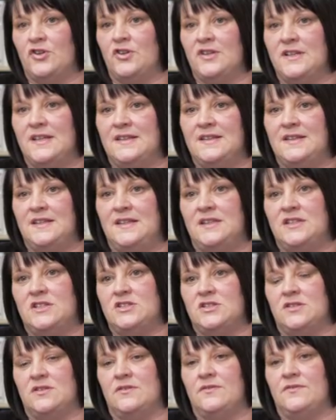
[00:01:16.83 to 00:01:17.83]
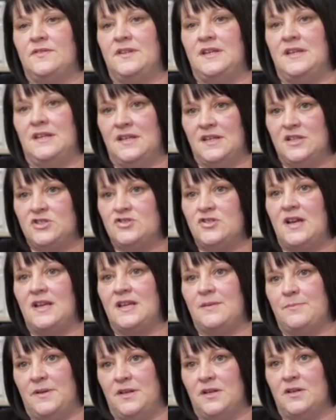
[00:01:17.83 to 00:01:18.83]
early in the initiative, the
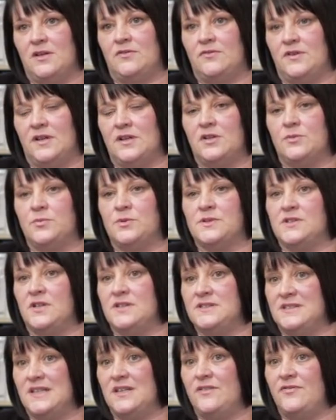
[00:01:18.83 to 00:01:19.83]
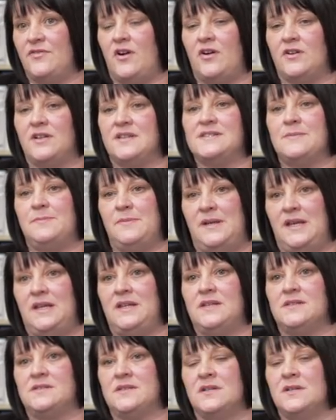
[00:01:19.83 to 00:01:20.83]
electronic medical record was identified as a
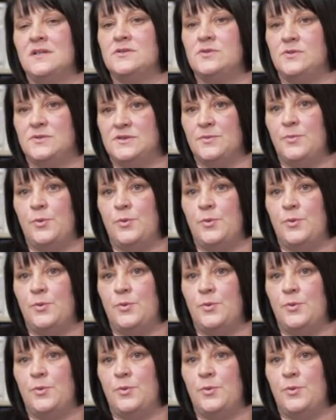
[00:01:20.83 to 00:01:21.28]
means to